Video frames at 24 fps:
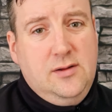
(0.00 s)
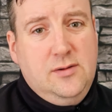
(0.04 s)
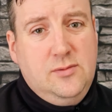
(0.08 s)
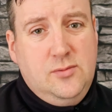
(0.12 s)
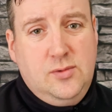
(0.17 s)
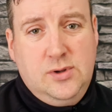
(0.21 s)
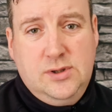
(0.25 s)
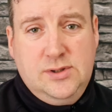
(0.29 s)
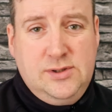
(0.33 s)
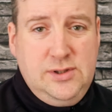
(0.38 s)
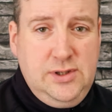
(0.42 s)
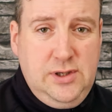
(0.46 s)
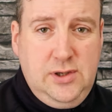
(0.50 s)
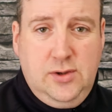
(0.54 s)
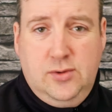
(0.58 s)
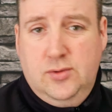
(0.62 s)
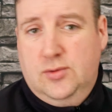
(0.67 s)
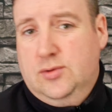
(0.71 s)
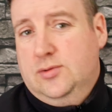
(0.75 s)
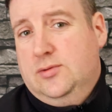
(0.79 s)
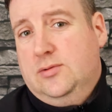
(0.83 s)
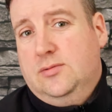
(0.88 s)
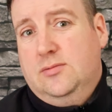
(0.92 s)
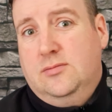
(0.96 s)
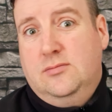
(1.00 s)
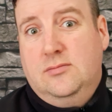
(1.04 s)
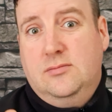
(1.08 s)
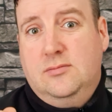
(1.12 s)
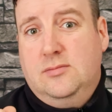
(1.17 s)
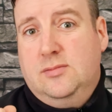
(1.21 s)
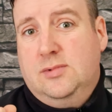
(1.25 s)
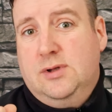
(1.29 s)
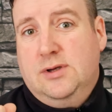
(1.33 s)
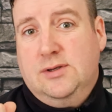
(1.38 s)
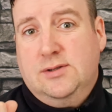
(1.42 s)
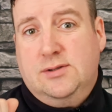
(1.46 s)
what has he got
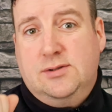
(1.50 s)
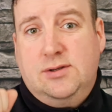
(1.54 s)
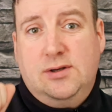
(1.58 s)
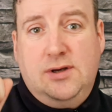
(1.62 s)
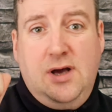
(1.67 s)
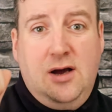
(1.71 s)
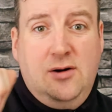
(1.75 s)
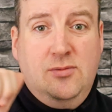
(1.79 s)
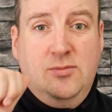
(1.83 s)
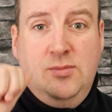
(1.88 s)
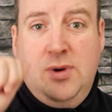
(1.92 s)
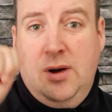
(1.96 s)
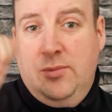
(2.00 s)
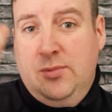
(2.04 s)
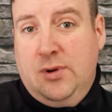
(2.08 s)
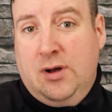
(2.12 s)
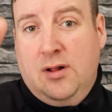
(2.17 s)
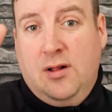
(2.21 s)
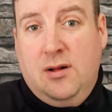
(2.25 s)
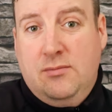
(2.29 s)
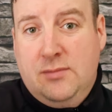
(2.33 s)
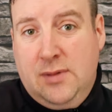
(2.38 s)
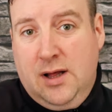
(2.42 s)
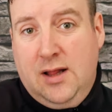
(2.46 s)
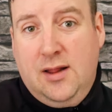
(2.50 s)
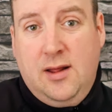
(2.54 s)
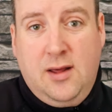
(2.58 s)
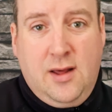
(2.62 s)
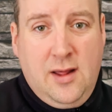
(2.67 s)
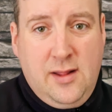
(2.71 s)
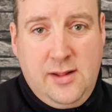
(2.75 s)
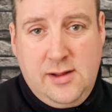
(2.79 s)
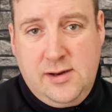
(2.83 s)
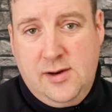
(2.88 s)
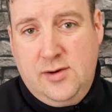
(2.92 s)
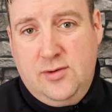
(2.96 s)
that's helping him clip that
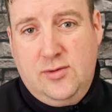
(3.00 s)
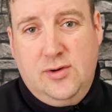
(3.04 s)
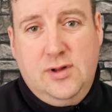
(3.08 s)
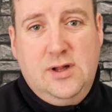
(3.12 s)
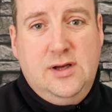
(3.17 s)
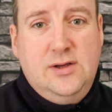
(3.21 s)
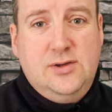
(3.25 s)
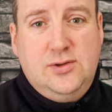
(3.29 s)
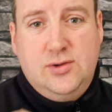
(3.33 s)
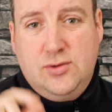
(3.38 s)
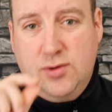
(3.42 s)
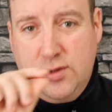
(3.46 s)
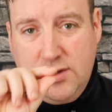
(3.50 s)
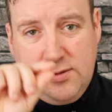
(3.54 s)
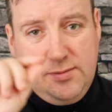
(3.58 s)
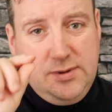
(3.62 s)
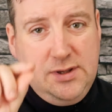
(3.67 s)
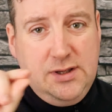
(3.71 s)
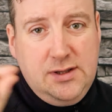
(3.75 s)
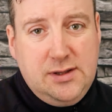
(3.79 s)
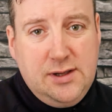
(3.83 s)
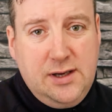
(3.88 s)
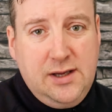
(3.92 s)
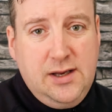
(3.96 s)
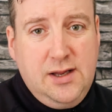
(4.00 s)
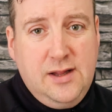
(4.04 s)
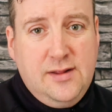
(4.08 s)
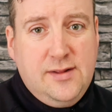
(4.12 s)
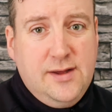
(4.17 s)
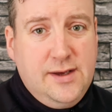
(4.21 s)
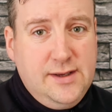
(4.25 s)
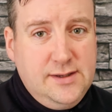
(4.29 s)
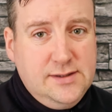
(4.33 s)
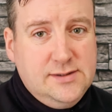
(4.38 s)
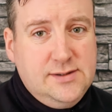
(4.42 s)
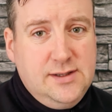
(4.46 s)
together and all that. So all the wee tiny
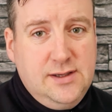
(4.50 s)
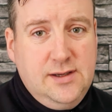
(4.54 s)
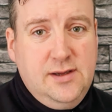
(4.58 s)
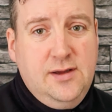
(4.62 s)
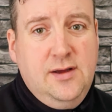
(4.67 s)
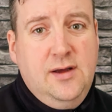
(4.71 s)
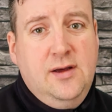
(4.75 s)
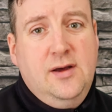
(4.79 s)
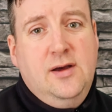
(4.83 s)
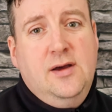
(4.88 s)
things that